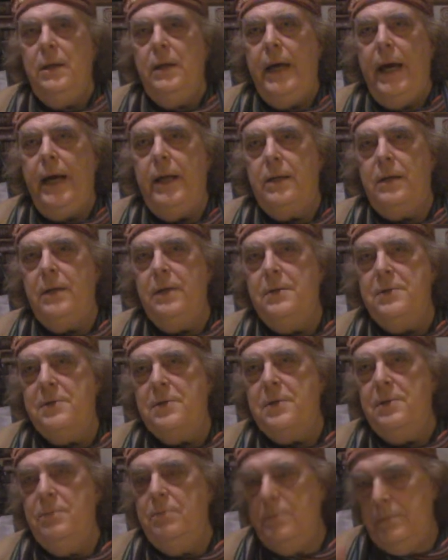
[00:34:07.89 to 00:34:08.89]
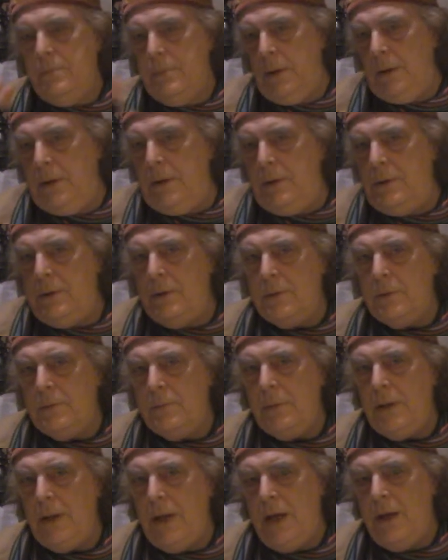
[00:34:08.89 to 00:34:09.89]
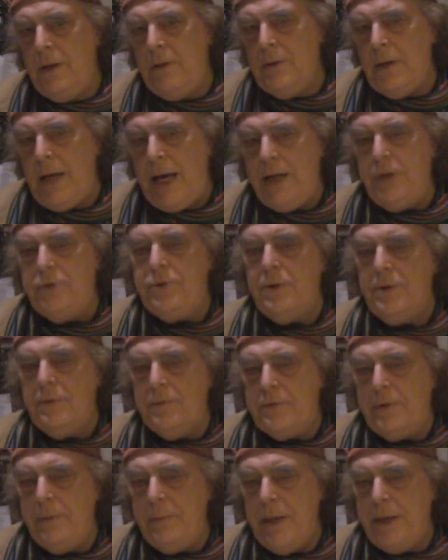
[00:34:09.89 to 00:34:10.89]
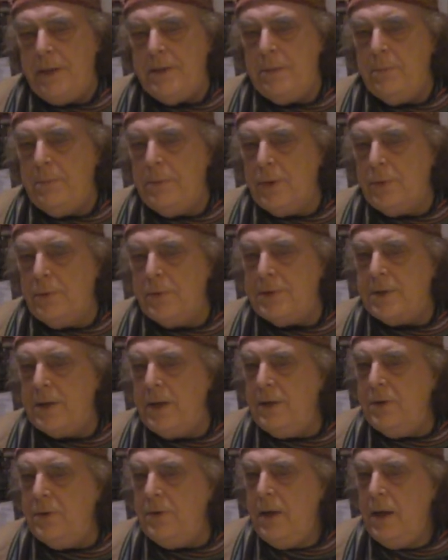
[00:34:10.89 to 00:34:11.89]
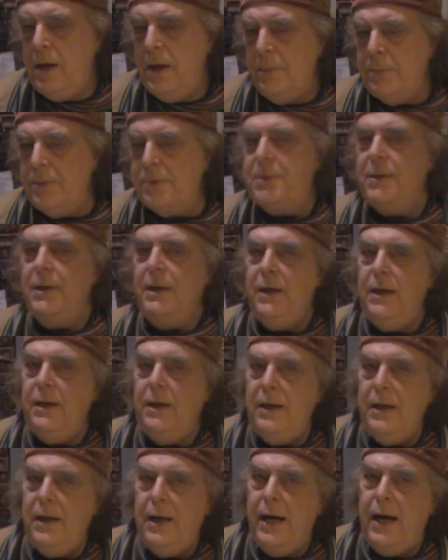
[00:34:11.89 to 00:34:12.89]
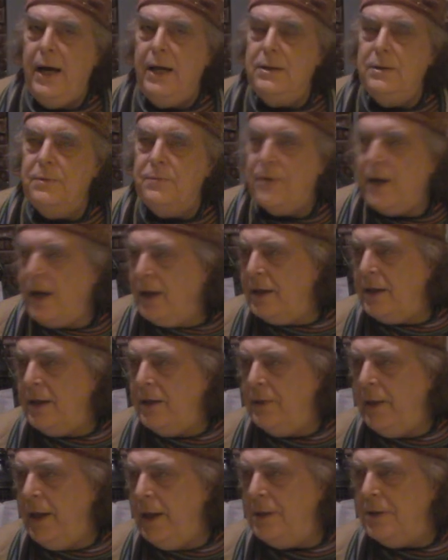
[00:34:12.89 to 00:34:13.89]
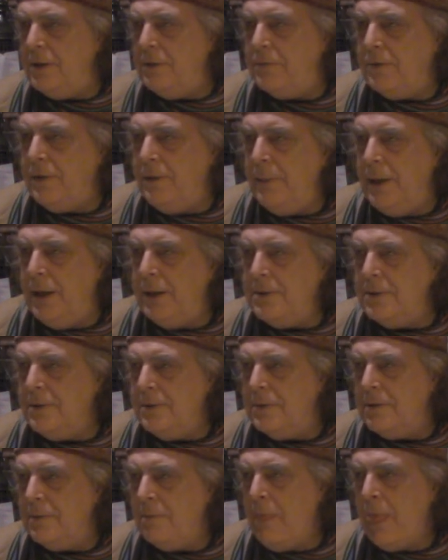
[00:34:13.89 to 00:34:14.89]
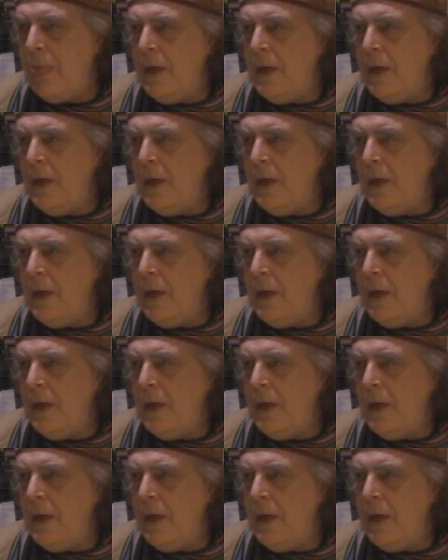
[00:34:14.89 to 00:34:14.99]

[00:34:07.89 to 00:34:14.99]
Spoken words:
Hitler's you know, hatred of Freemasons, but also Mussolini and Franco hated Freemasons.